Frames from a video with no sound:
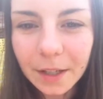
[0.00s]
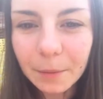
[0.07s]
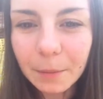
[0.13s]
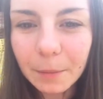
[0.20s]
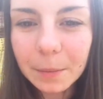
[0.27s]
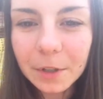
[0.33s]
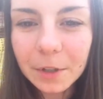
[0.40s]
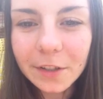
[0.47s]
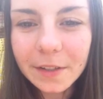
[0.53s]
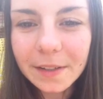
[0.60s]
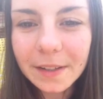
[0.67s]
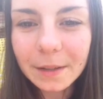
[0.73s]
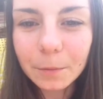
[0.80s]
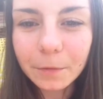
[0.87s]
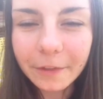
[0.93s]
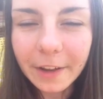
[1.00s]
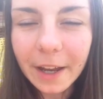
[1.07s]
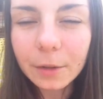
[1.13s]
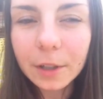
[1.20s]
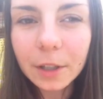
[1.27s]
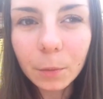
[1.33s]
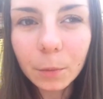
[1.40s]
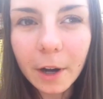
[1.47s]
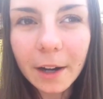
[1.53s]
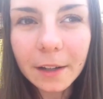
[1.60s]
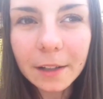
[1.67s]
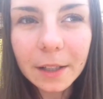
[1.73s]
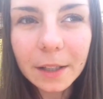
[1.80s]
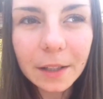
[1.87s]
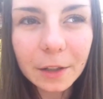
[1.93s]
Maybe just very
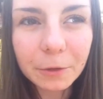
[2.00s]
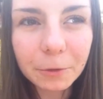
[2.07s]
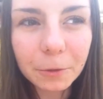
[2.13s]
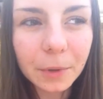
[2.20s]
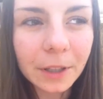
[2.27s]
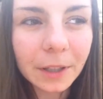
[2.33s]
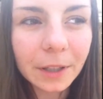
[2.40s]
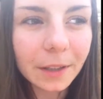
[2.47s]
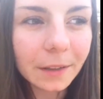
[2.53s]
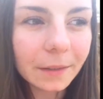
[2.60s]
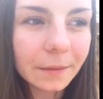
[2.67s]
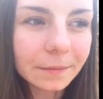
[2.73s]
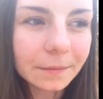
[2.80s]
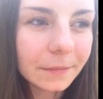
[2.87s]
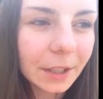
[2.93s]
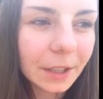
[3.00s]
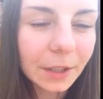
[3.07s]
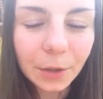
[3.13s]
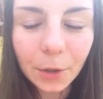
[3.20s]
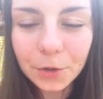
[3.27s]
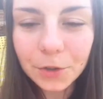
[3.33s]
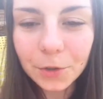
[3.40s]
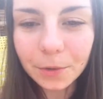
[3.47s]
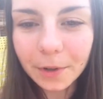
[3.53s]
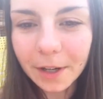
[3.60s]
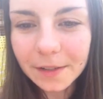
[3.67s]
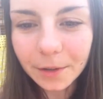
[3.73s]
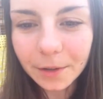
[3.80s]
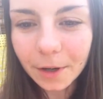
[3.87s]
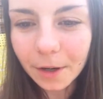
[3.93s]
rarely if we go to a
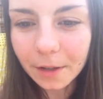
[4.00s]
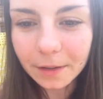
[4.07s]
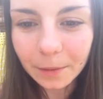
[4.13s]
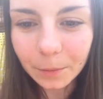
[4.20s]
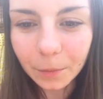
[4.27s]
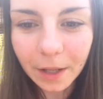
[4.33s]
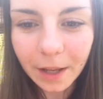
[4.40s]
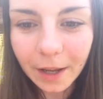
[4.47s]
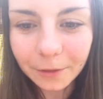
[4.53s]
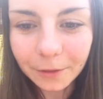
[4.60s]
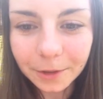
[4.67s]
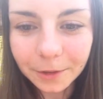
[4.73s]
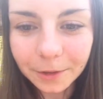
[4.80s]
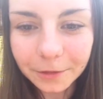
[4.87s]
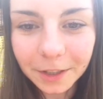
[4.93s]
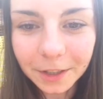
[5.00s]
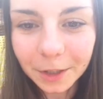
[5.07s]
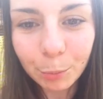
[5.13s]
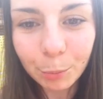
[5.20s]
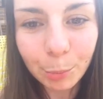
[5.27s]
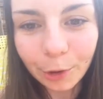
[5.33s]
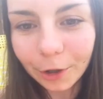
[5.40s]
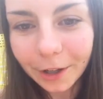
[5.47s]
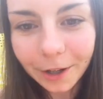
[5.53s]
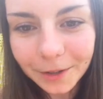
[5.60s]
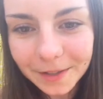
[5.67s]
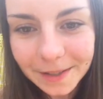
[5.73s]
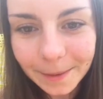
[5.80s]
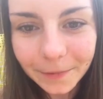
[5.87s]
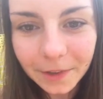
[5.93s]
restaurant and we have a vegan burger or
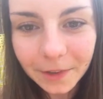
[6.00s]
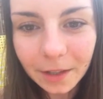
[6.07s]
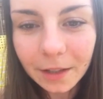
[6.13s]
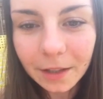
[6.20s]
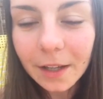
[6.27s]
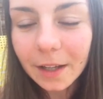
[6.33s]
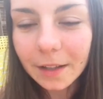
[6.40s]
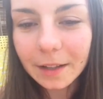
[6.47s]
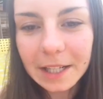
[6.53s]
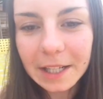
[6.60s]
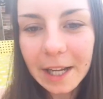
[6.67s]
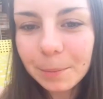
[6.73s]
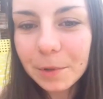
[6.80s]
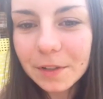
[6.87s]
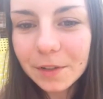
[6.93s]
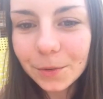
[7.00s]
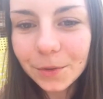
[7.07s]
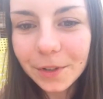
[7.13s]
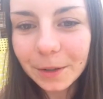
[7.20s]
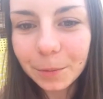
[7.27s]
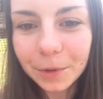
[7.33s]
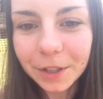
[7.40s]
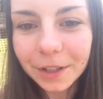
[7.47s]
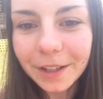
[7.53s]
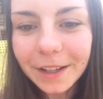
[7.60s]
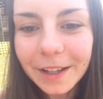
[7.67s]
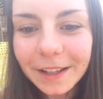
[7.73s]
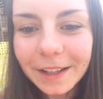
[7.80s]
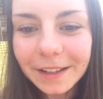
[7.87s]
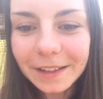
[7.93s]
something. That happens too that
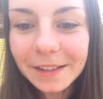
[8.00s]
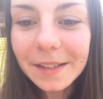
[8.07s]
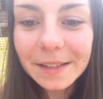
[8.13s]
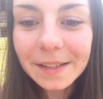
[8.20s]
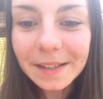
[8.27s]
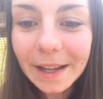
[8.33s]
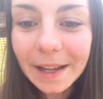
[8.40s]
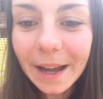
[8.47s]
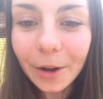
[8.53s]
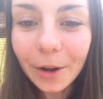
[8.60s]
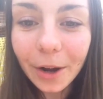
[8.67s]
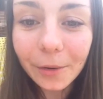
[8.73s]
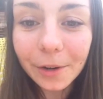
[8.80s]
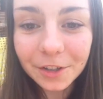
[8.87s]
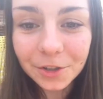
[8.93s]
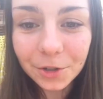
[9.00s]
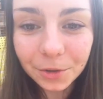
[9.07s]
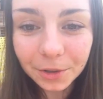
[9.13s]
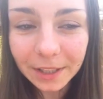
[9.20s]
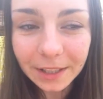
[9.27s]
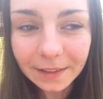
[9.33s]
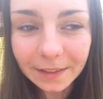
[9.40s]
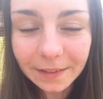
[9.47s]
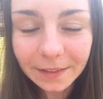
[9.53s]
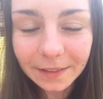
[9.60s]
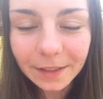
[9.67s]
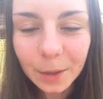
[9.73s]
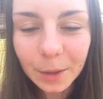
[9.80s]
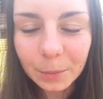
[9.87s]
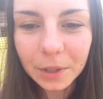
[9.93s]
this is now our treat
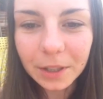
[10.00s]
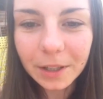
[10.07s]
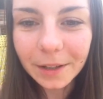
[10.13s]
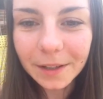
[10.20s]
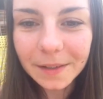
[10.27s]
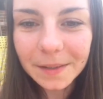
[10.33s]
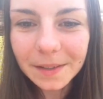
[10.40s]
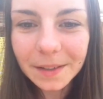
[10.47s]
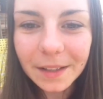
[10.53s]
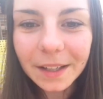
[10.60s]
because